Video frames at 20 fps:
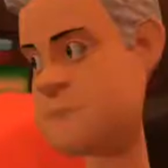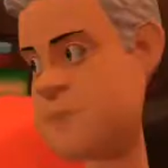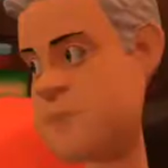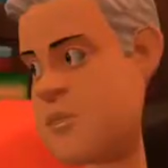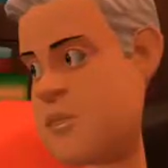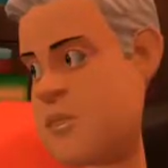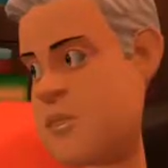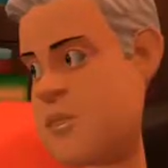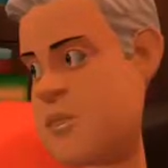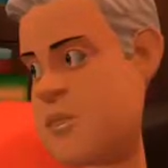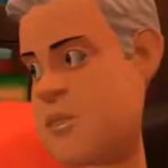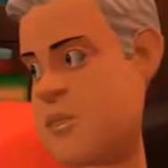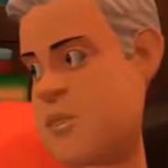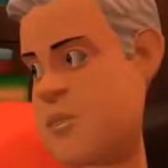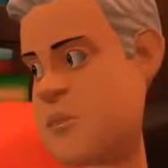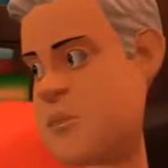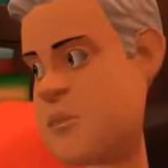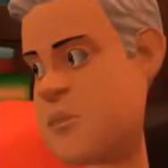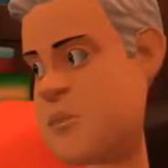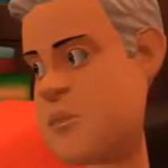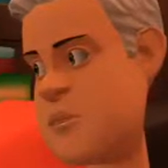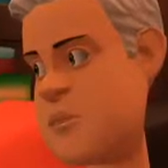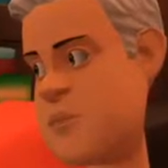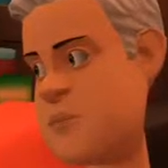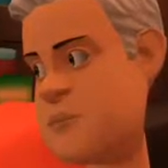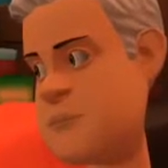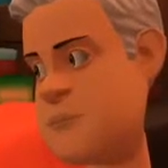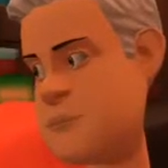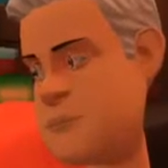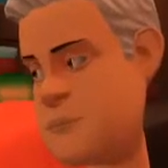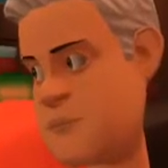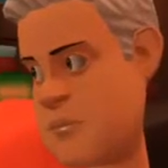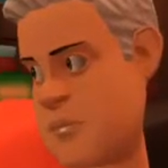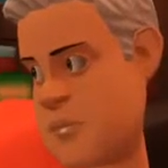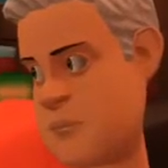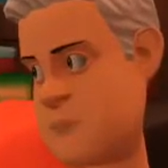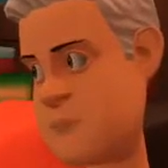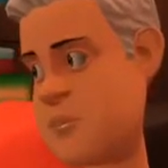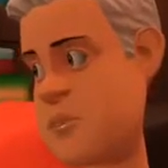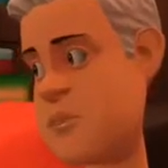I cannot resist.
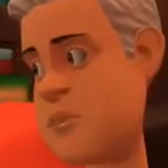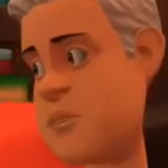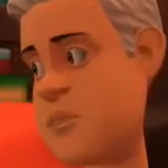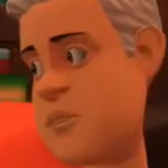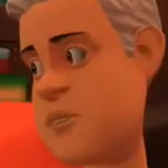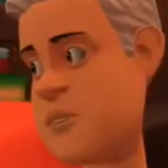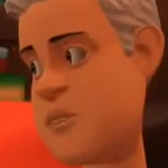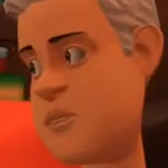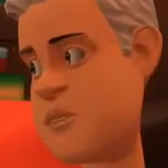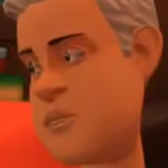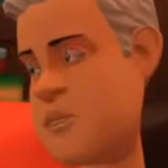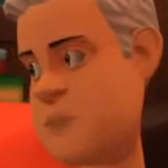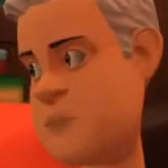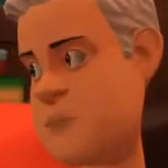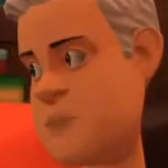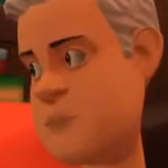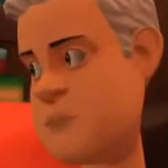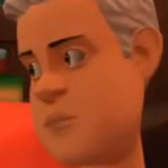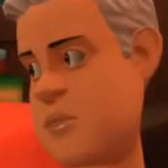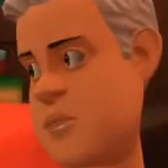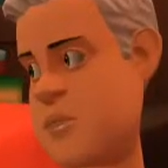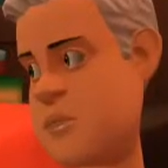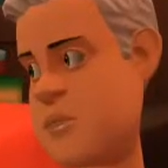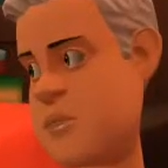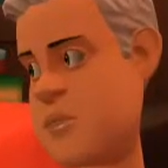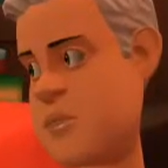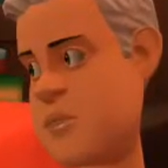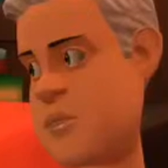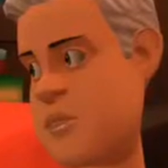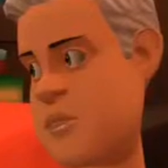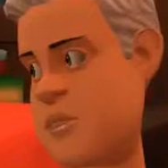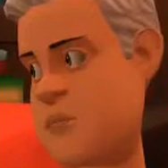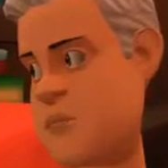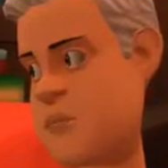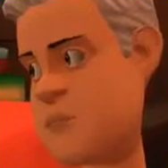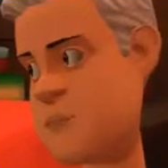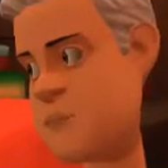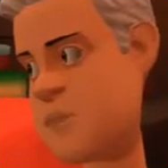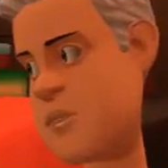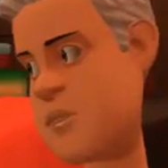I must have the lumbar puncture with
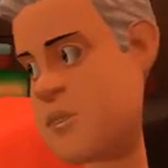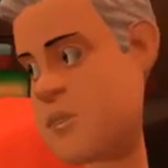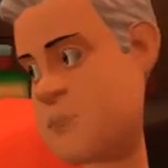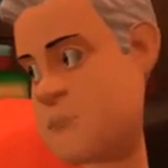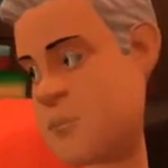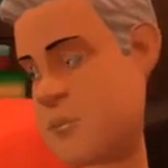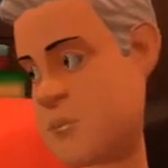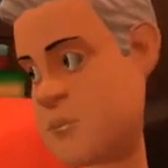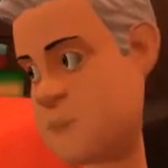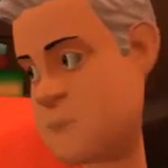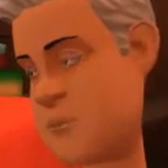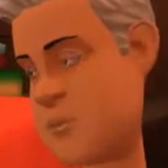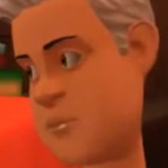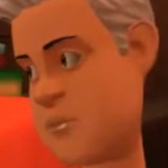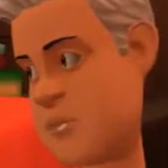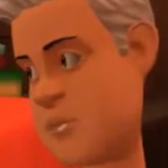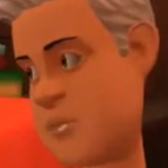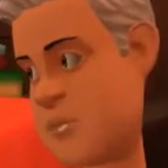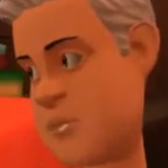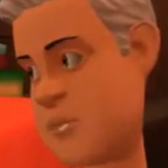liver biopsy special.